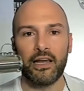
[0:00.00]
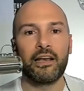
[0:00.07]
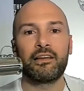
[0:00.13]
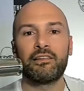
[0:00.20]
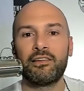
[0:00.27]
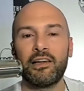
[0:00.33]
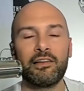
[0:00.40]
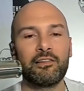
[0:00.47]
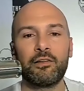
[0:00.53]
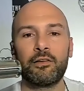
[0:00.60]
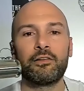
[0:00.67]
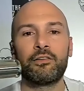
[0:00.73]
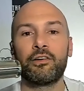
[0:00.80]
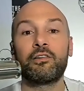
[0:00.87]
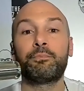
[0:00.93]
It exists
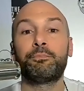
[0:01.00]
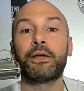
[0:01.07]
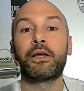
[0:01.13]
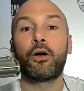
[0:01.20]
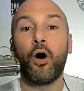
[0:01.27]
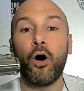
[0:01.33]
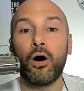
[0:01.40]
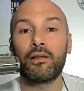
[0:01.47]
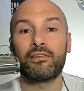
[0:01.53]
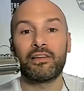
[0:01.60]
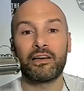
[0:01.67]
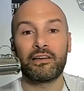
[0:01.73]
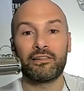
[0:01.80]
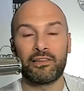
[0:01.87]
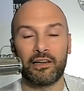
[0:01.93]
just because
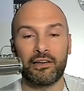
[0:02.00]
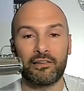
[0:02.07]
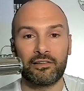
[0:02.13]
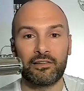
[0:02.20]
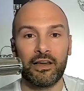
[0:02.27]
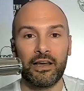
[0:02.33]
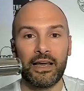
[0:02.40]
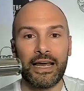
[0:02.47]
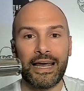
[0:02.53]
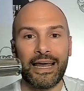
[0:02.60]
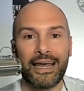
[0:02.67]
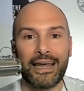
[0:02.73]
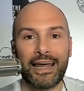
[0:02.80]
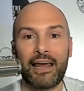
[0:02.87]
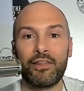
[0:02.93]
it exists,
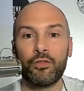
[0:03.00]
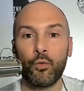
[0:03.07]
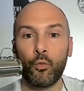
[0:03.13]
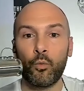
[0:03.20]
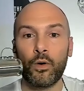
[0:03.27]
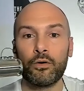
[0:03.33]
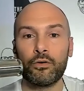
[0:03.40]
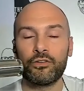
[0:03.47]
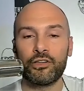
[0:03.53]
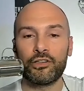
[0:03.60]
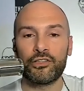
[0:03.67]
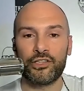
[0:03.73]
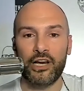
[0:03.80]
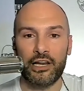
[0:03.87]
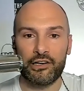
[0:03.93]
and the will to
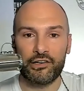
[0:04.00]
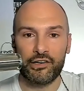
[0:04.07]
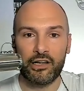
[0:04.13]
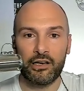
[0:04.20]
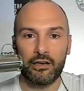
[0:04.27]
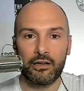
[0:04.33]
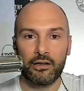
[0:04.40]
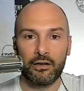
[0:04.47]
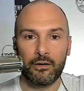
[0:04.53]
change it,